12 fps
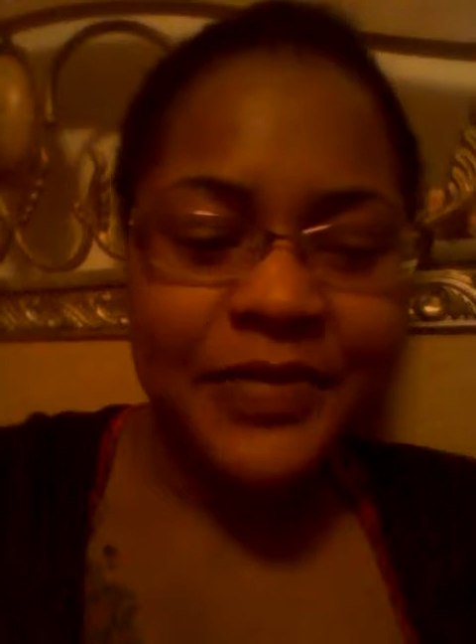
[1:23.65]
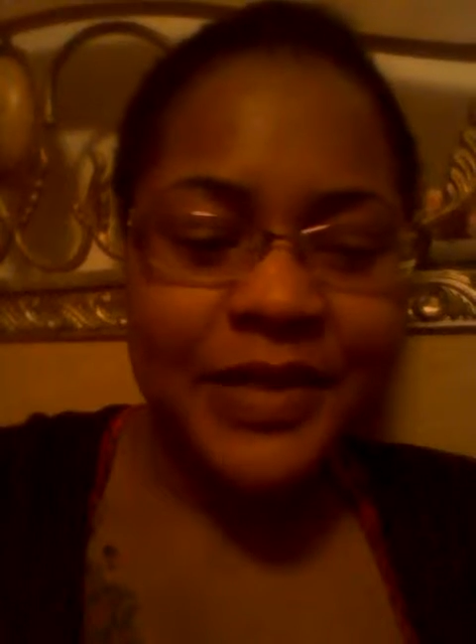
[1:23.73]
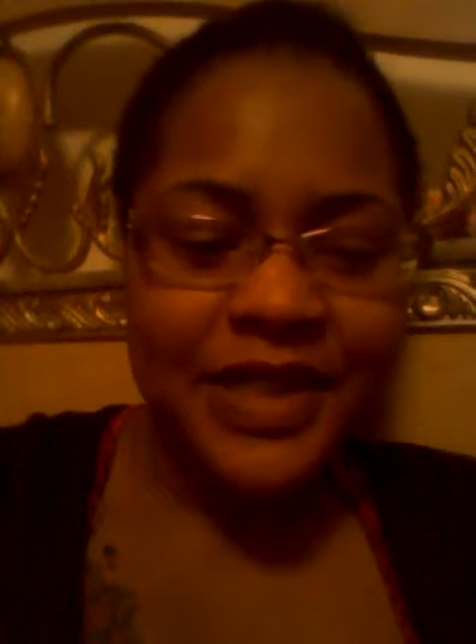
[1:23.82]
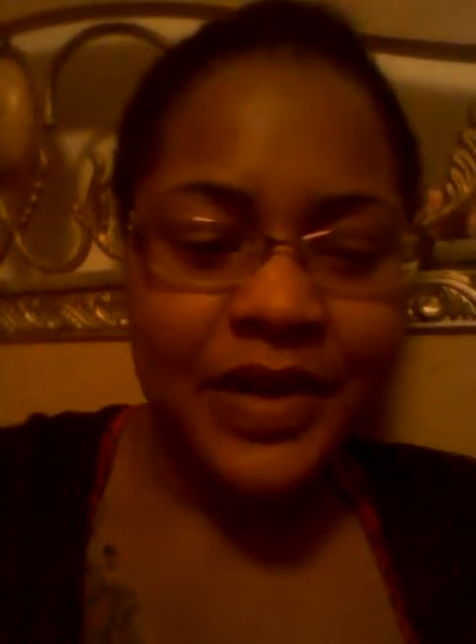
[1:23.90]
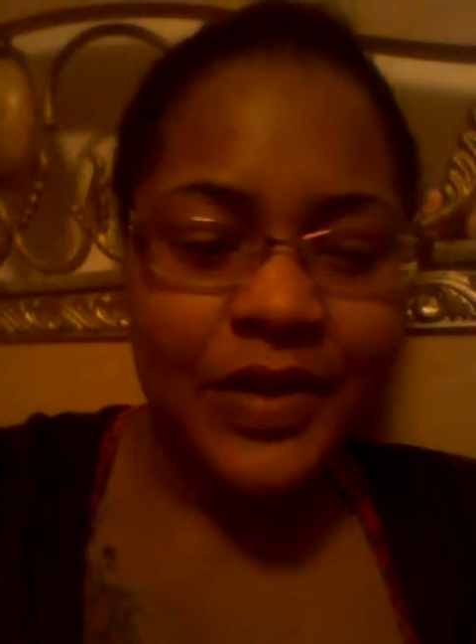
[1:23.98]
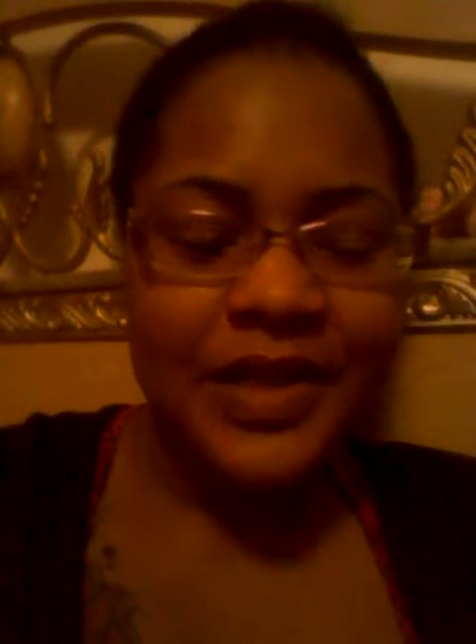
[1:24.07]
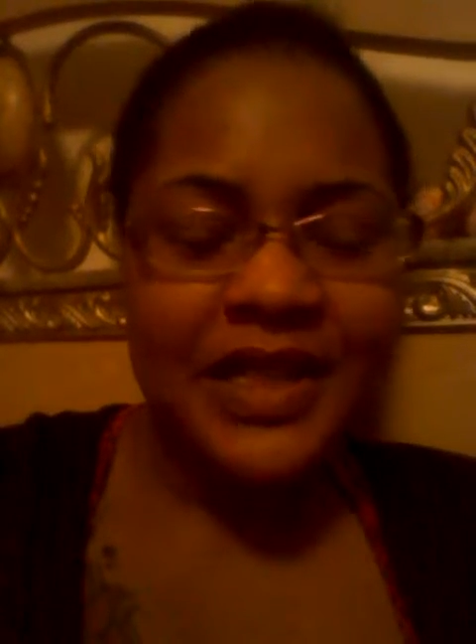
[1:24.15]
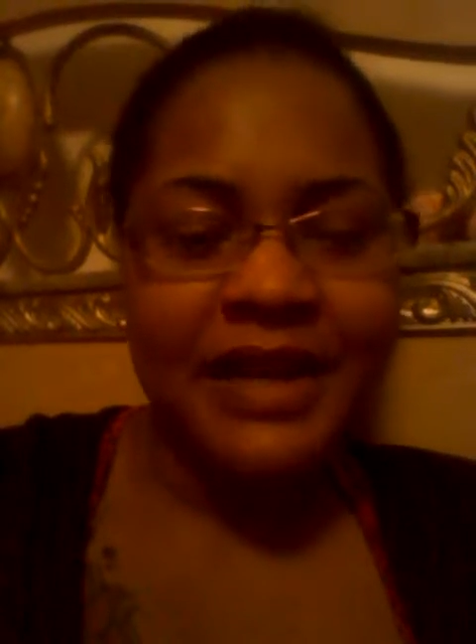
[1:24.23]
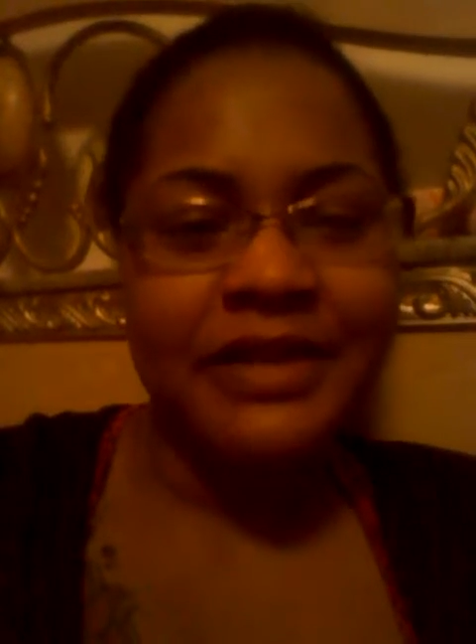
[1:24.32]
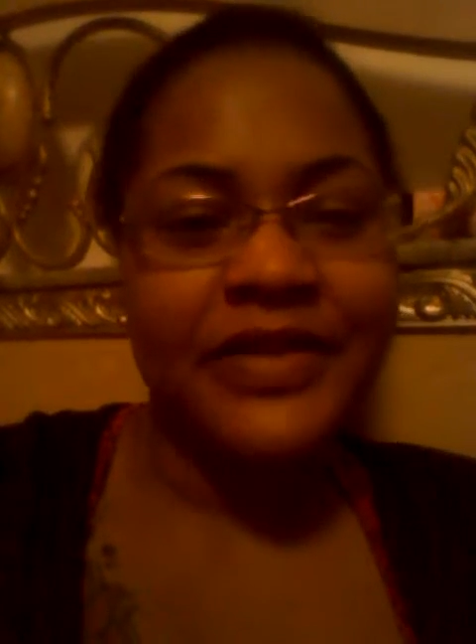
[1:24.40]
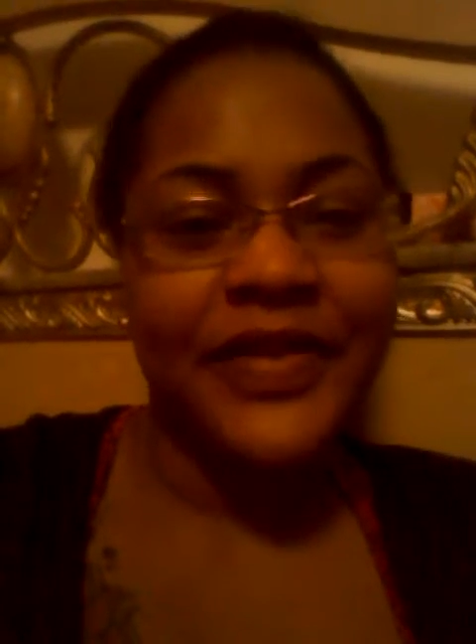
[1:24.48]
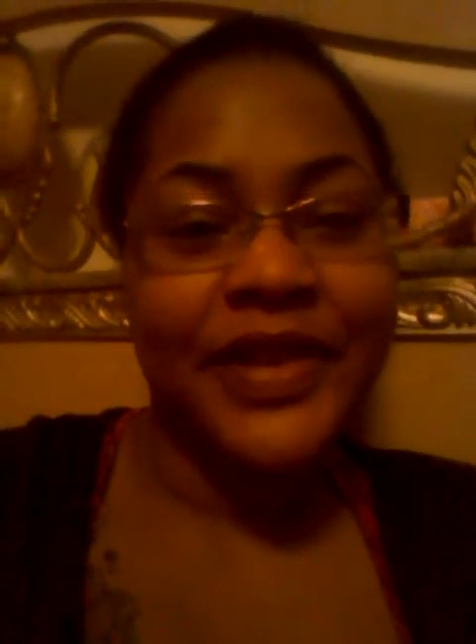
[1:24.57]
results, and
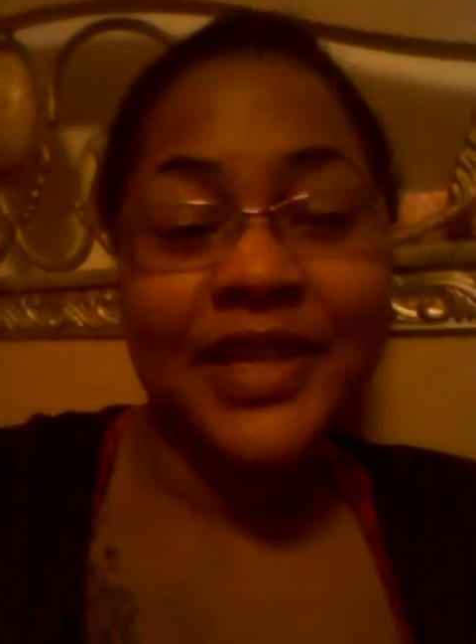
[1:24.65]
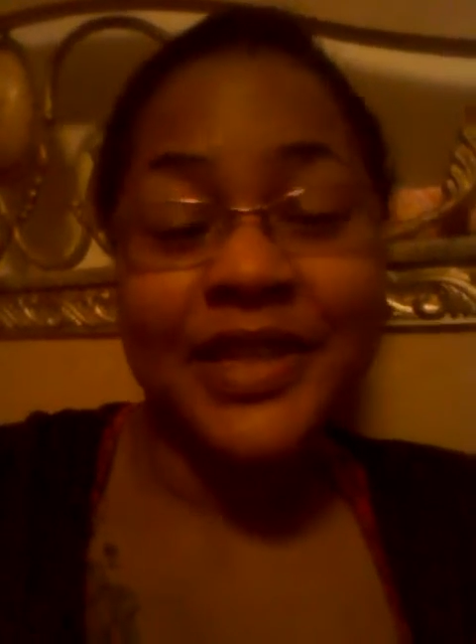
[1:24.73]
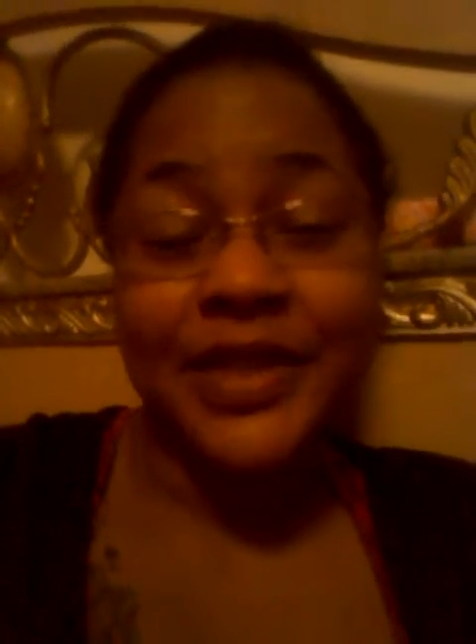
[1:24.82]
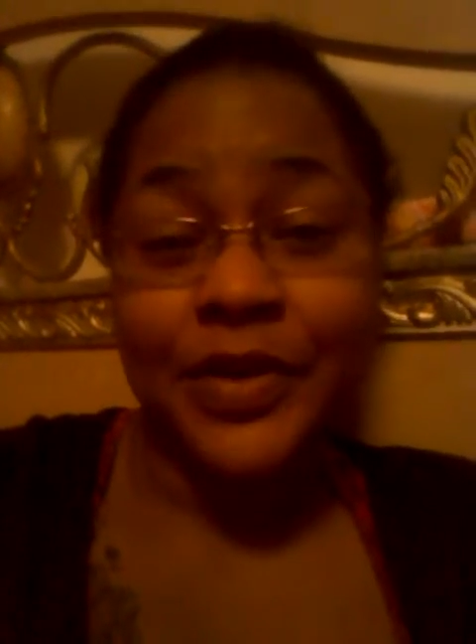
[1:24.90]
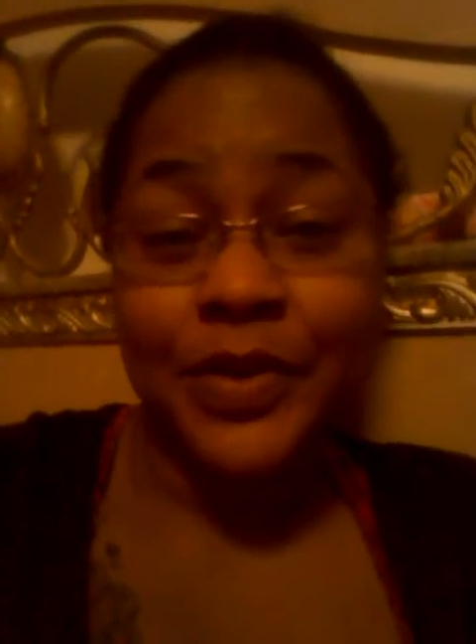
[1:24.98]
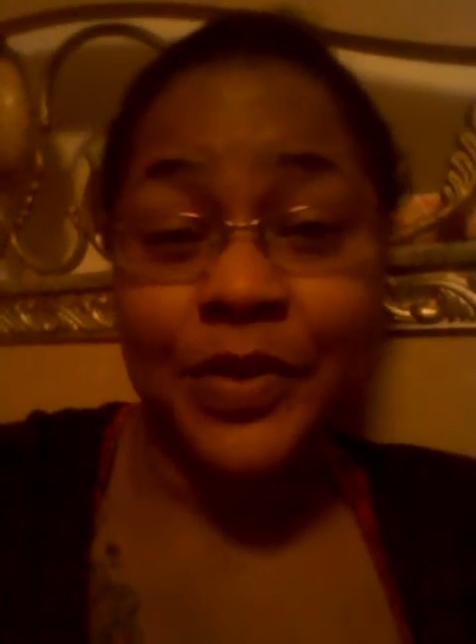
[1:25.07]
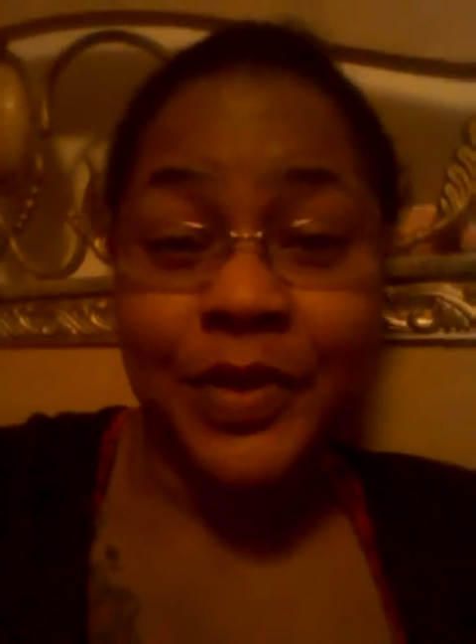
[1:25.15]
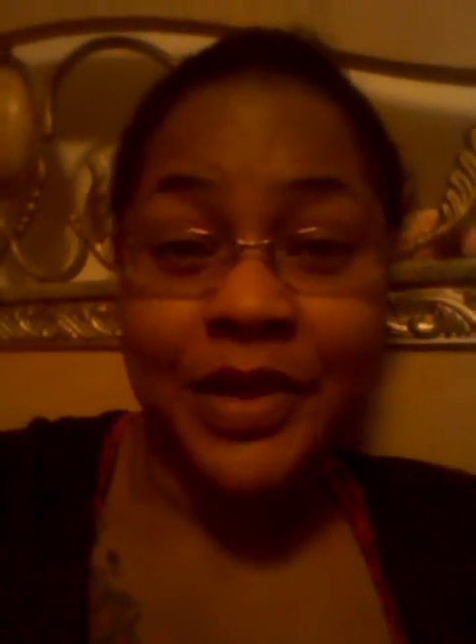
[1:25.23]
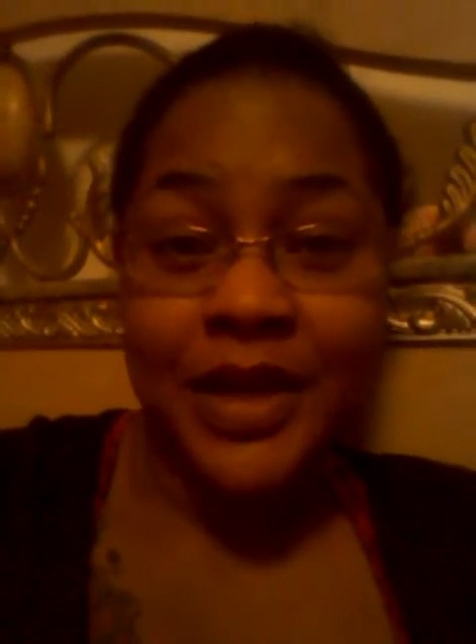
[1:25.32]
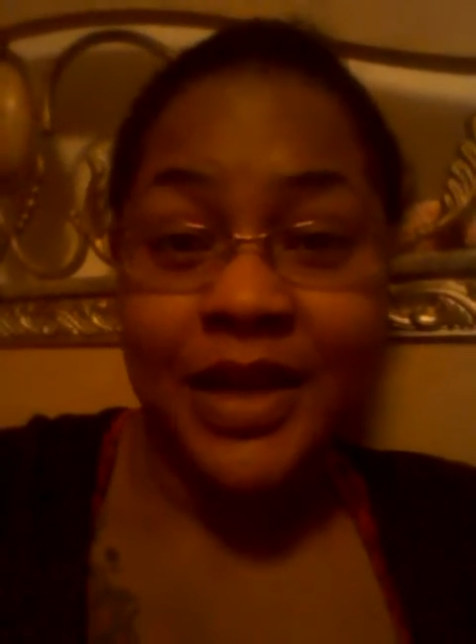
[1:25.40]
I was feeling so